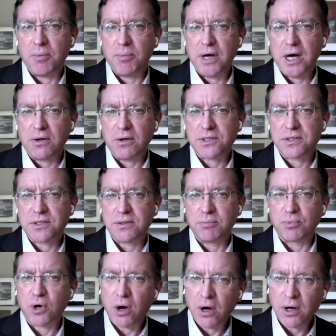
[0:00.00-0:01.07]
about
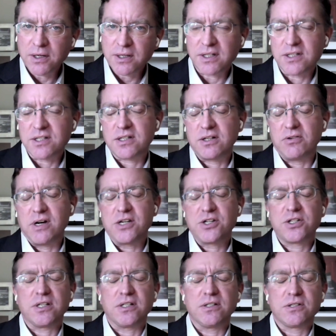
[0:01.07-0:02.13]
broad
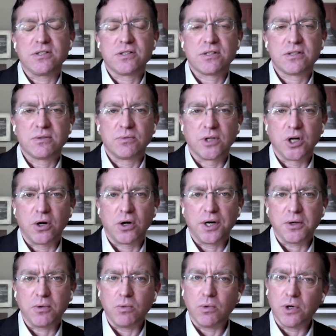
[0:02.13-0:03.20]
considerations
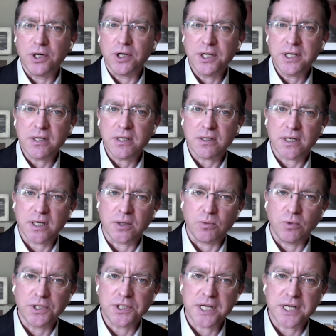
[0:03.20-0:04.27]
regarding wood and
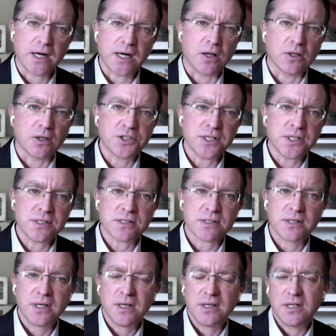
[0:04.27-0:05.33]
wood
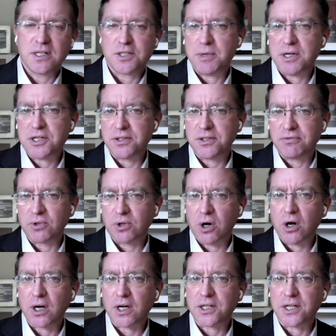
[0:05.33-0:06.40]
technologies, especially
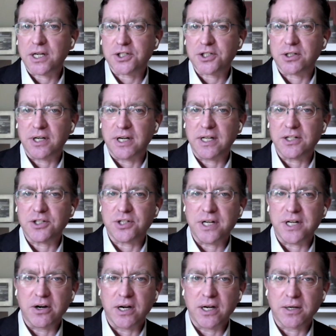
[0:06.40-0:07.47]
for architecture and
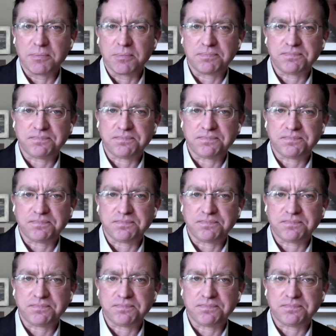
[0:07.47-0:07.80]
engineering.